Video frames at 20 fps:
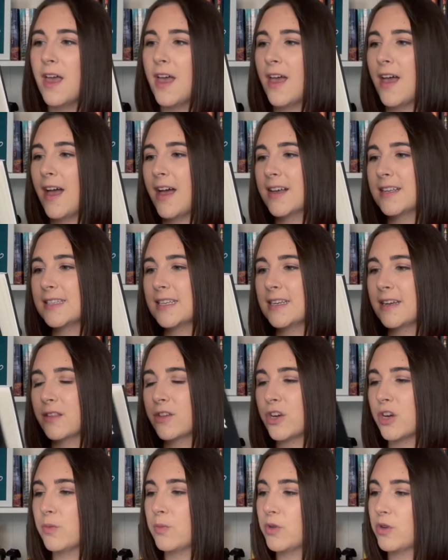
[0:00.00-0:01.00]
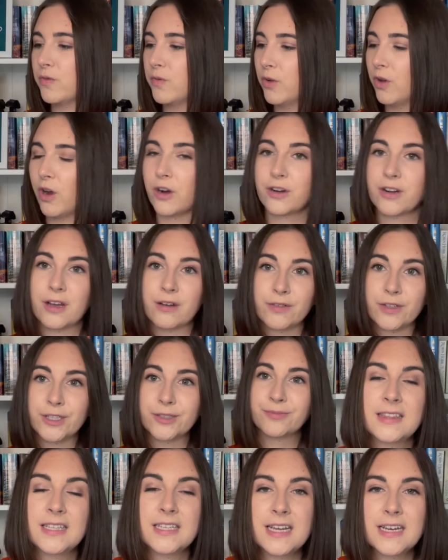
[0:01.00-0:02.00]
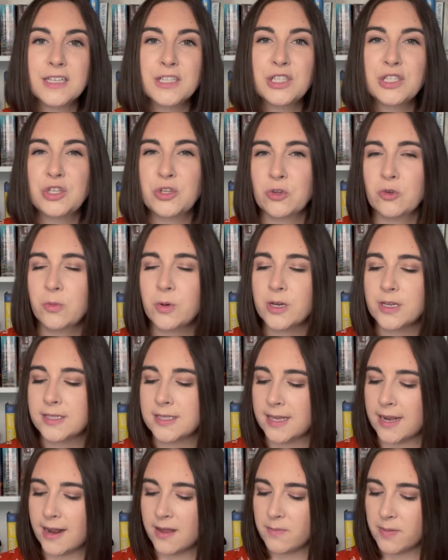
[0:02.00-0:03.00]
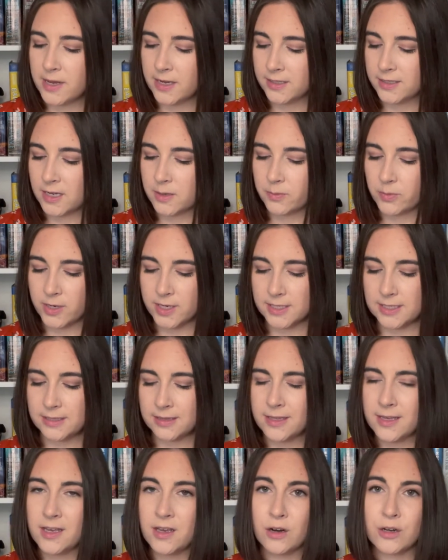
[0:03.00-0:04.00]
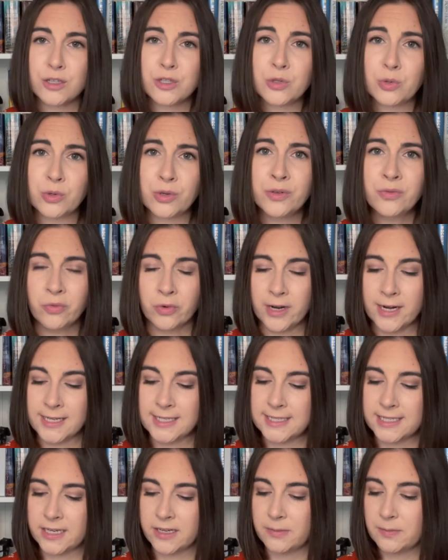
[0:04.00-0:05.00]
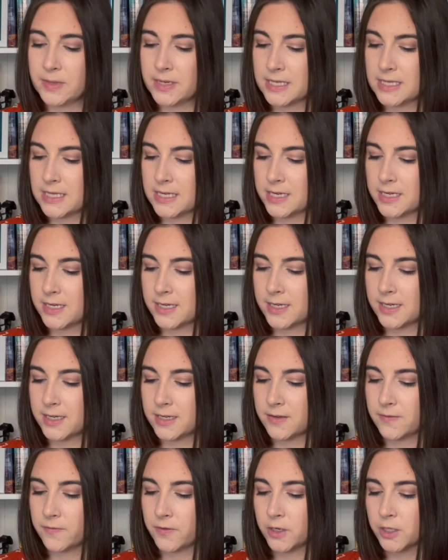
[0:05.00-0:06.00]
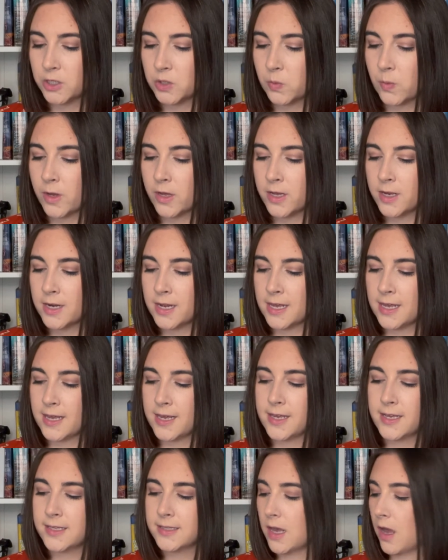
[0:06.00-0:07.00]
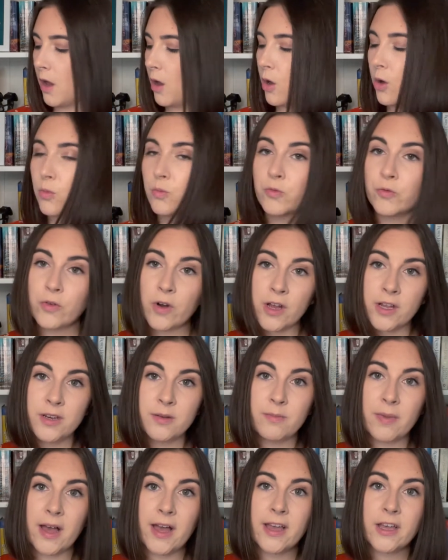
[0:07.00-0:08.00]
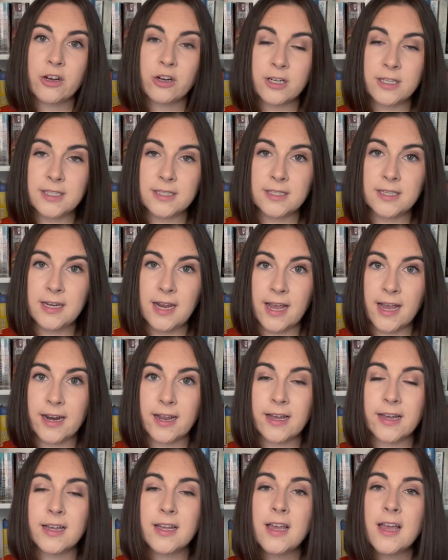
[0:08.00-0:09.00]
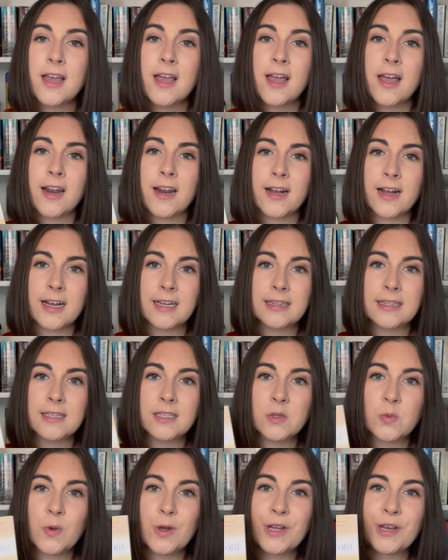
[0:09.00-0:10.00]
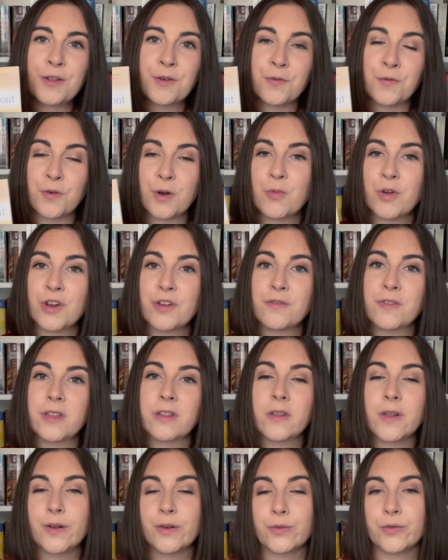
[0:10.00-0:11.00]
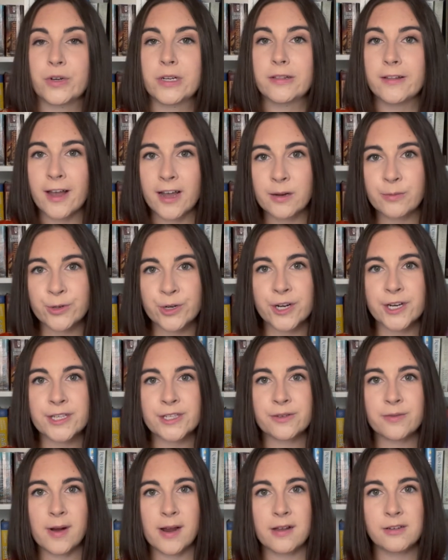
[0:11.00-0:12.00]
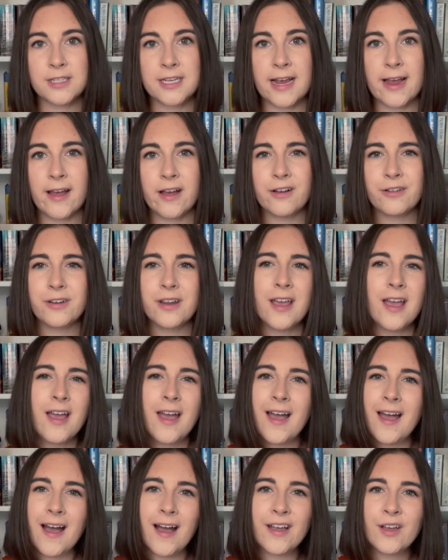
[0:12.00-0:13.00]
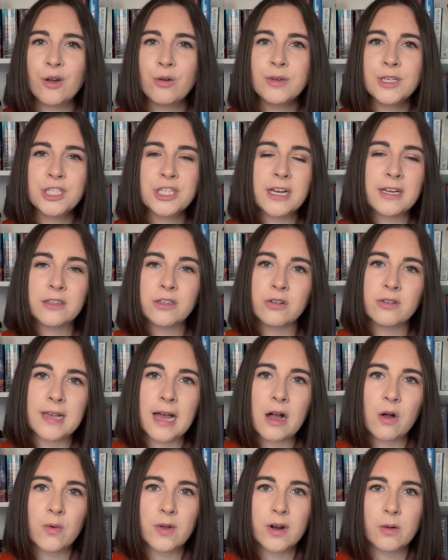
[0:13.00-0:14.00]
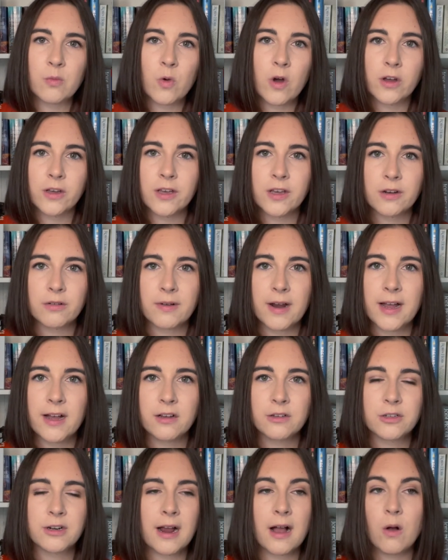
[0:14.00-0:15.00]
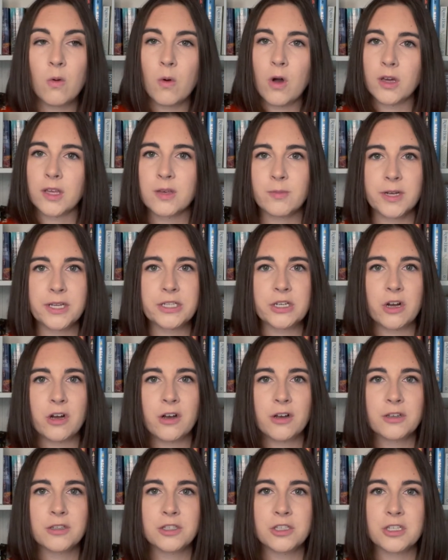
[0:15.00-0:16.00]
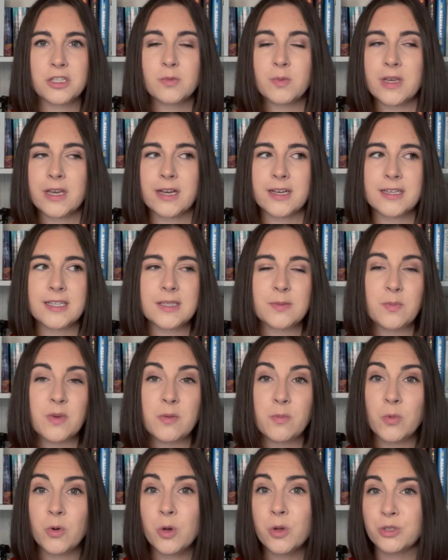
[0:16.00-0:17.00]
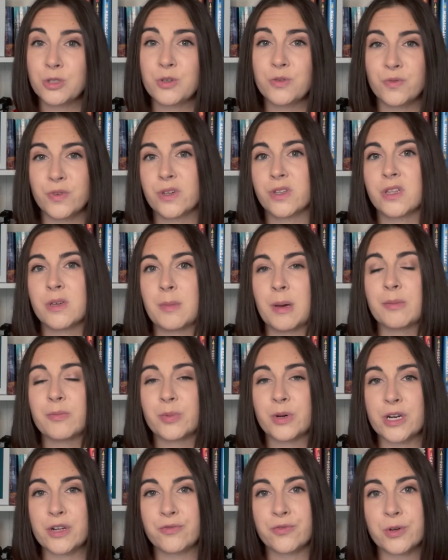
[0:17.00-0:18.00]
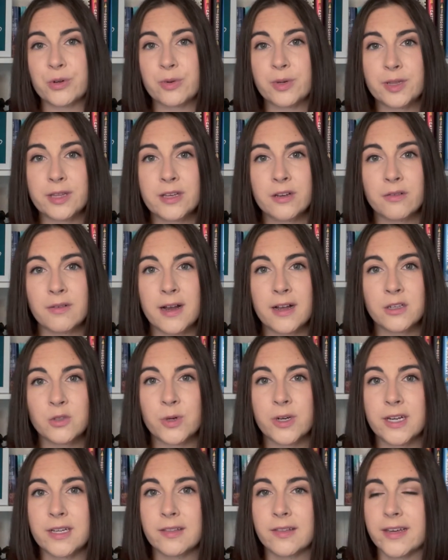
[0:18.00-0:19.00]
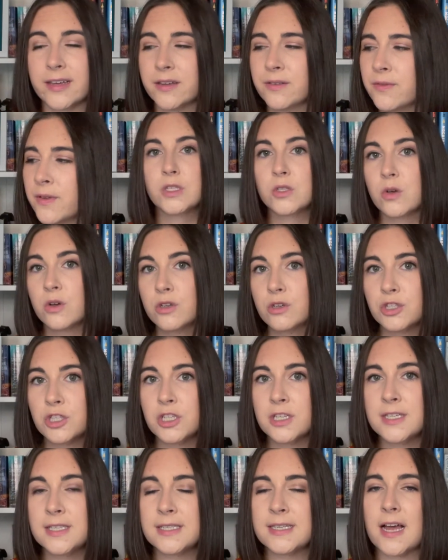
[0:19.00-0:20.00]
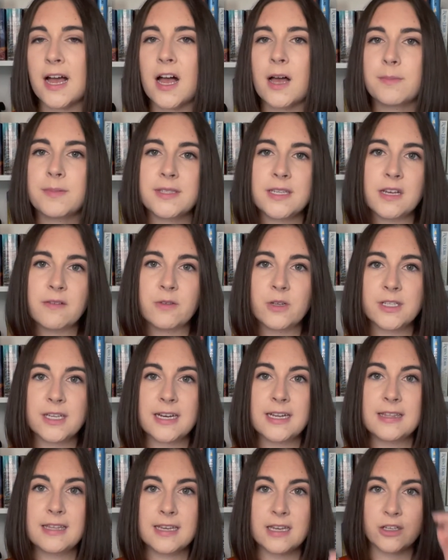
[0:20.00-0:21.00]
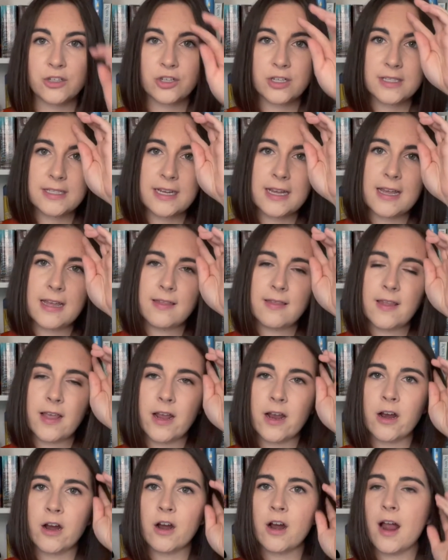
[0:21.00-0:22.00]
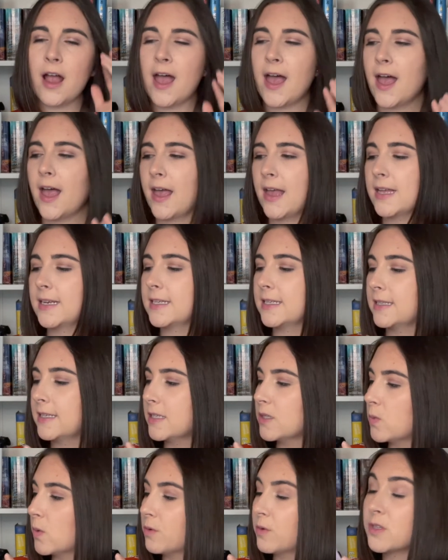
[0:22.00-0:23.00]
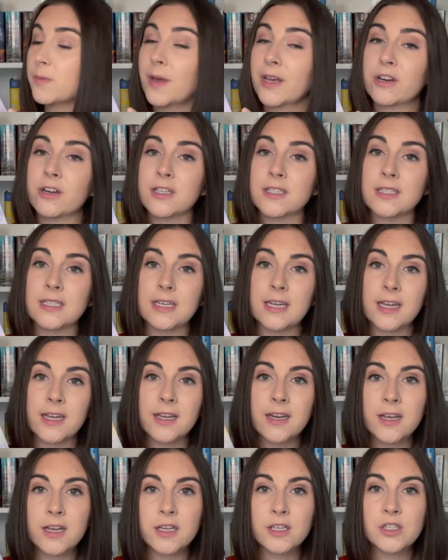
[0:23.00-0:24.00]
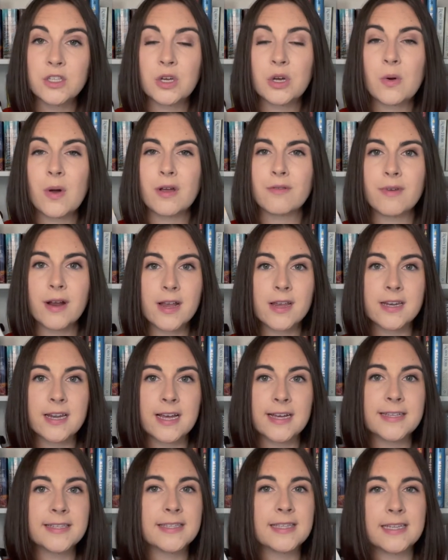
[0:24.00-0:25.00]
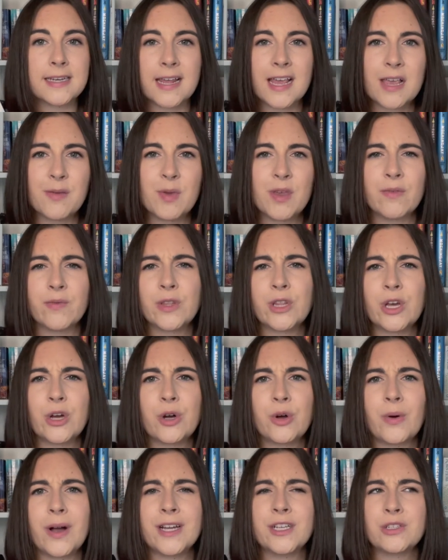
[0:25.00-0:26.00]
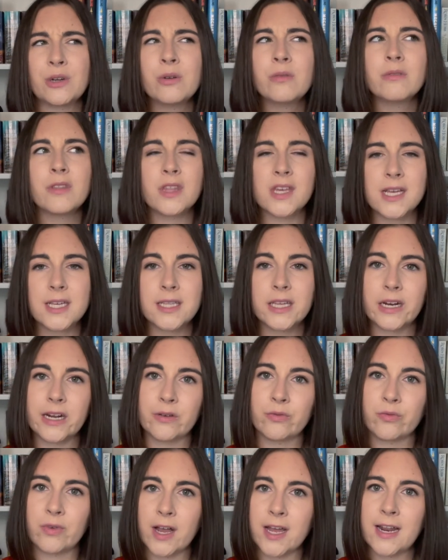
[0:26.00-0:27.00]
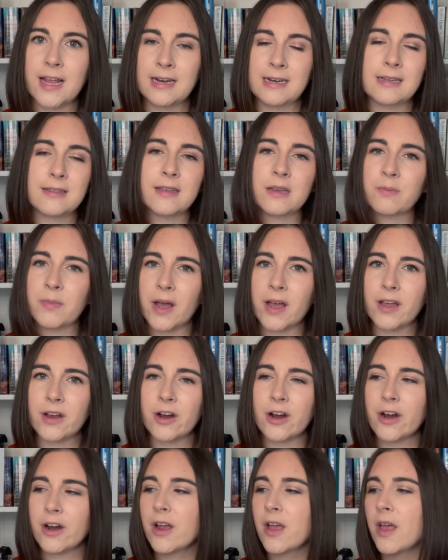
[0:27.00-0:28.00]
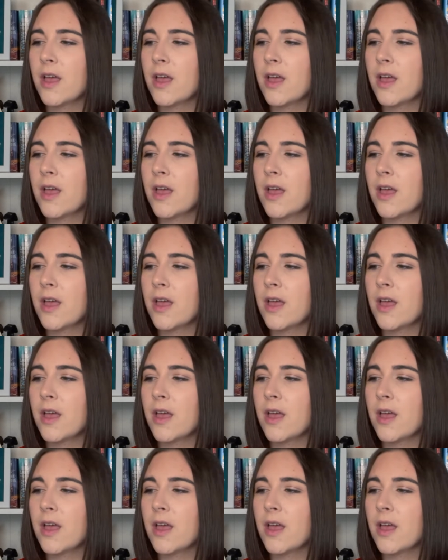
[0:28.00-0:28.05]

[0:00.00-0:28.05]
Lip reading: as another beautiful hardcover. The next two books that I picked up recently are sort of random. The first one is Homefront by Kristin Hannah, and I got this one from one of the little free libraries around town. I always check those out when I'm walking around or out walking my dogs, just because people do fill them up pretty frequently around where I live. So I'll usually stop, see if there's anything interesting in there. And this one was by Kristin Hannah, so I recognize the name, even though I don't think that I've read anything by her.